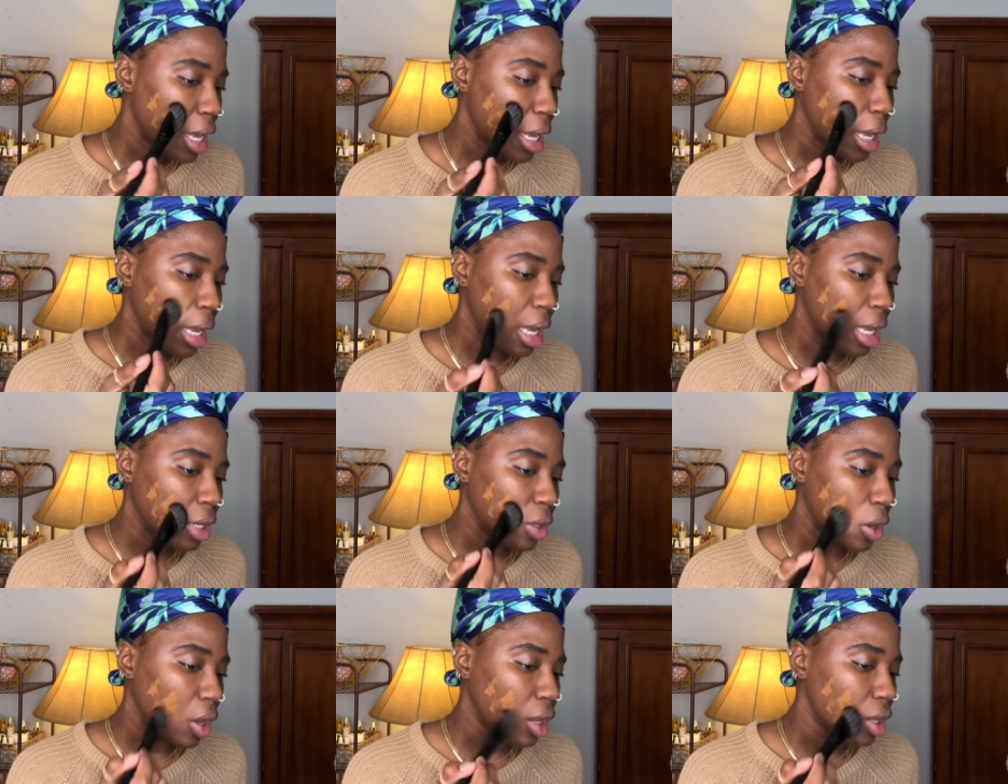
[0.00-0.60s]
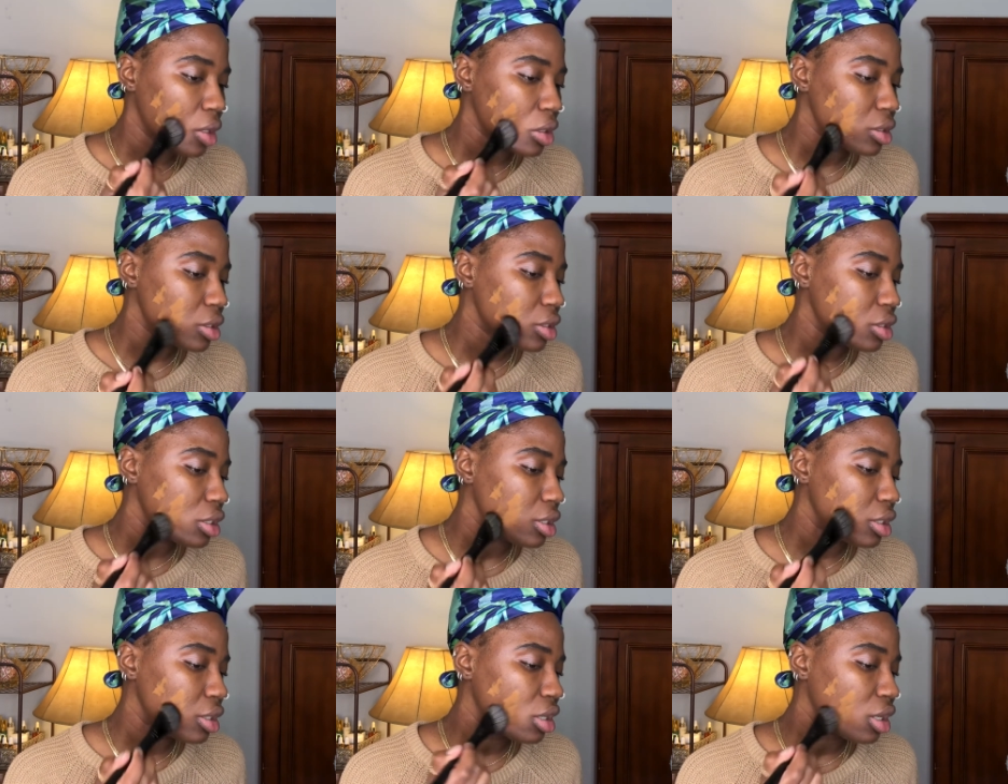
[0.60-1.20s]
and all
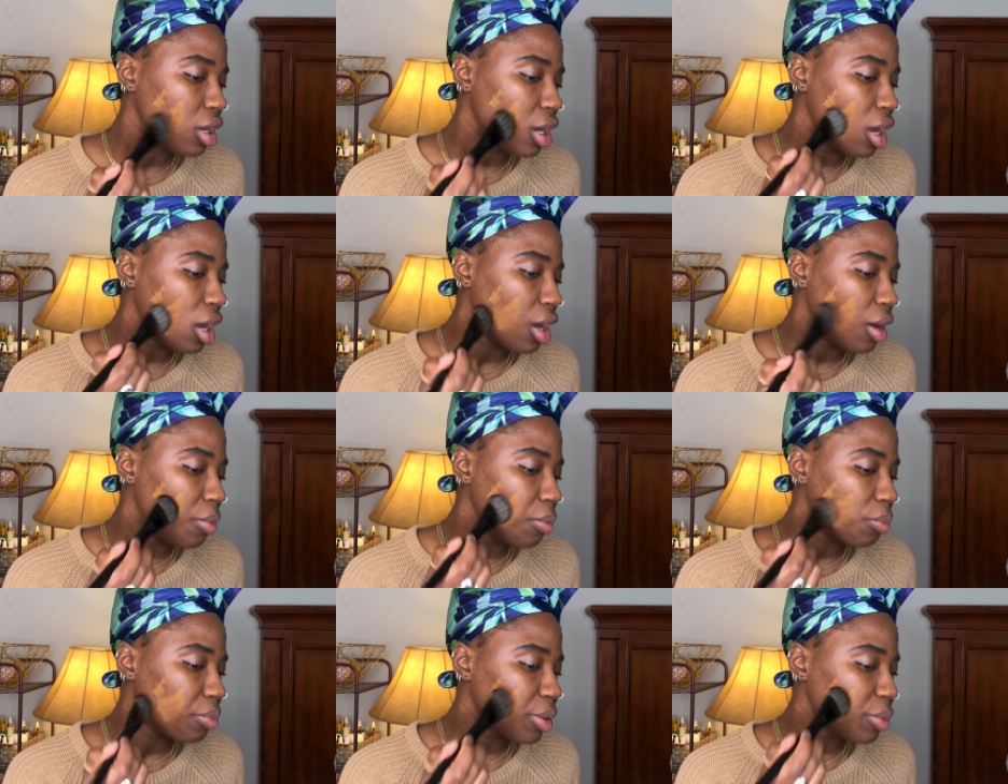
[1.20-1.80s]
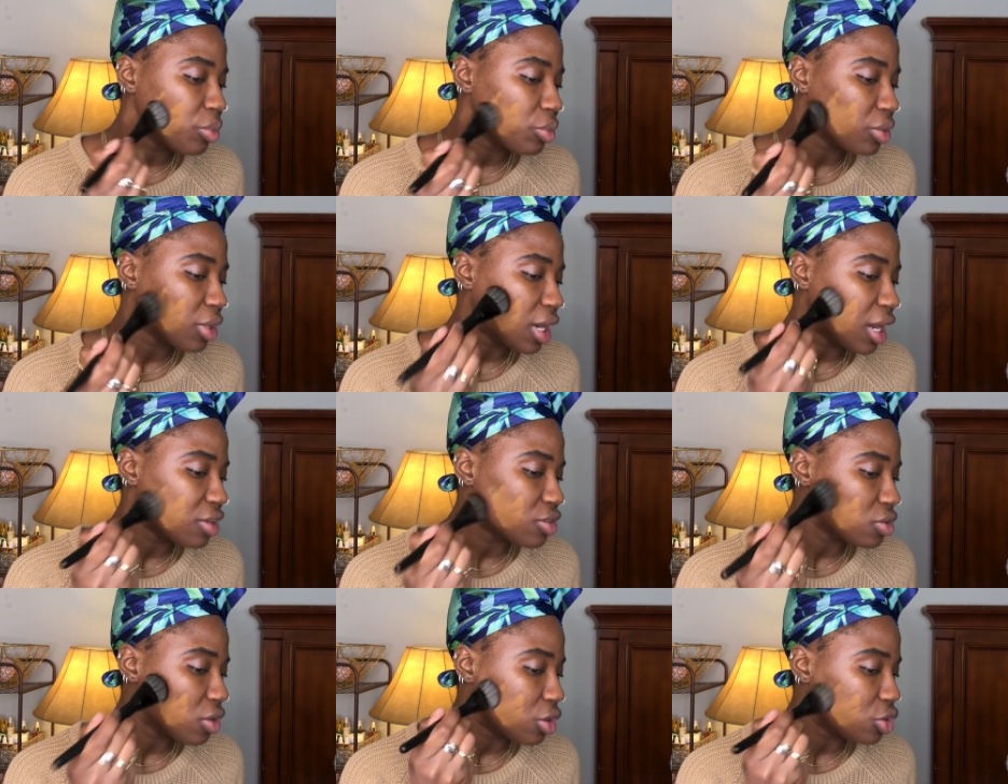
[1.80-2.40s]
the people that I
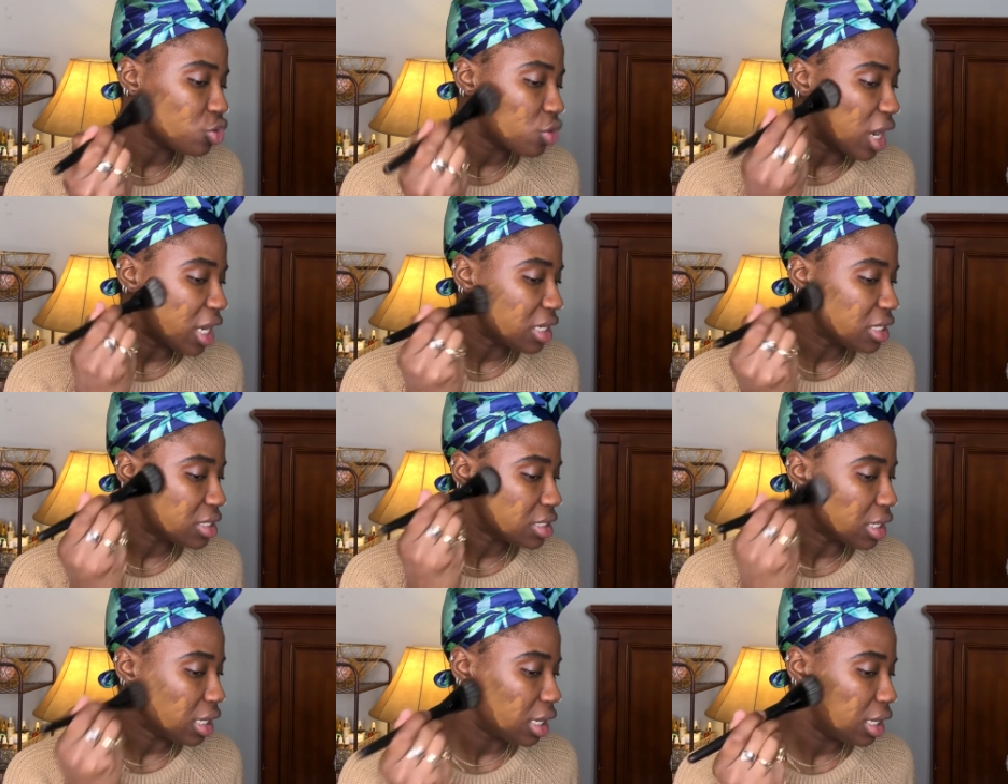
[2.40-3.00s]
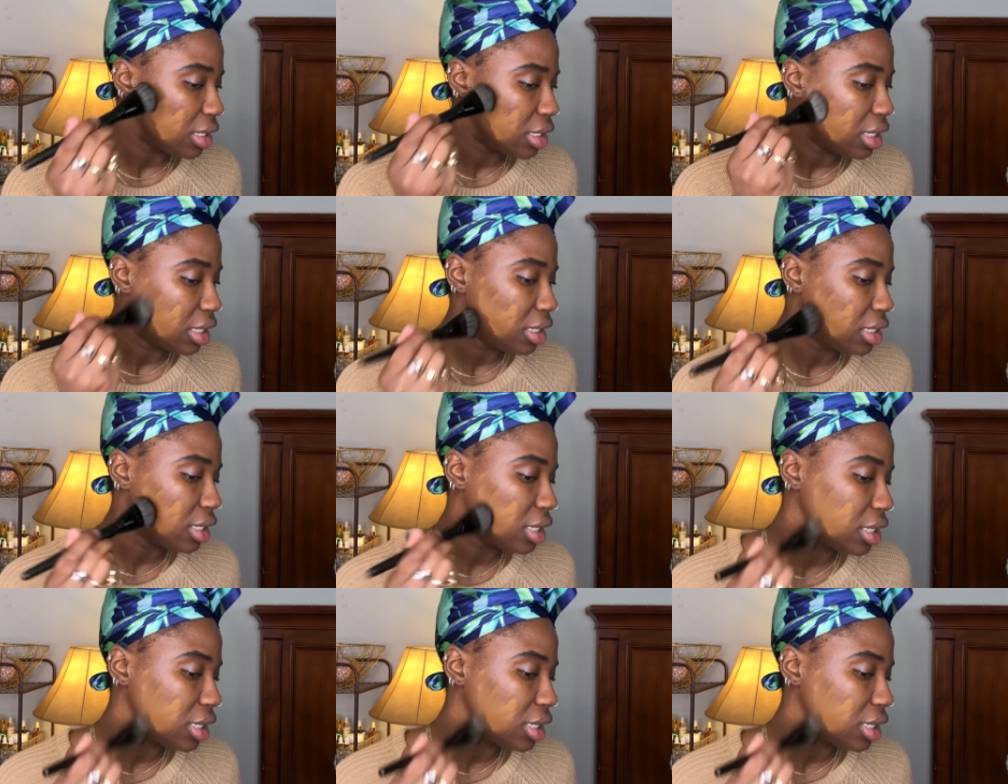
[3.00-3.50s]
saw try this on, they did